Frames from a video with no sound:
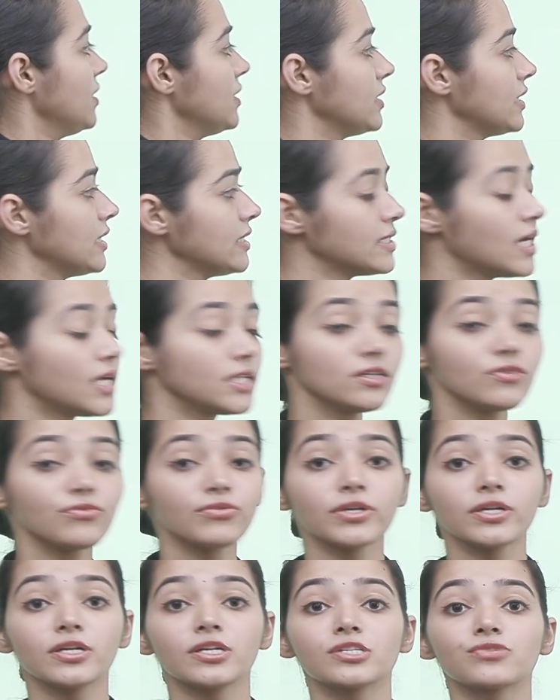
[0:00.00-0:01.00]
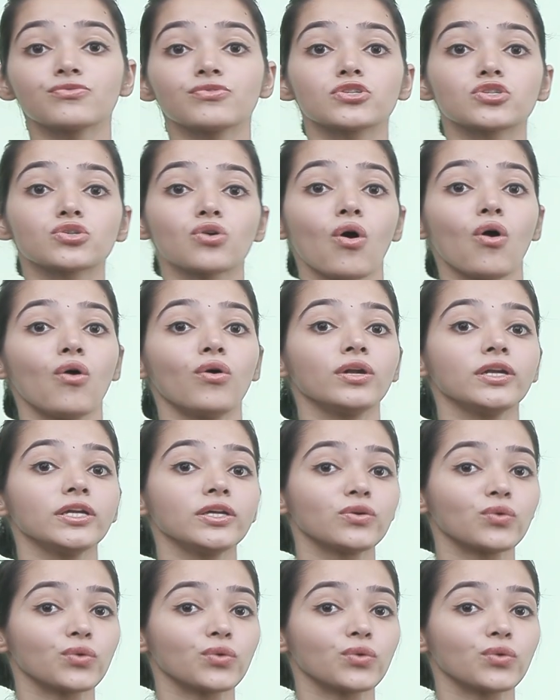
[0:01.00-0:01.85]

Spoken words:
These are the figures which show only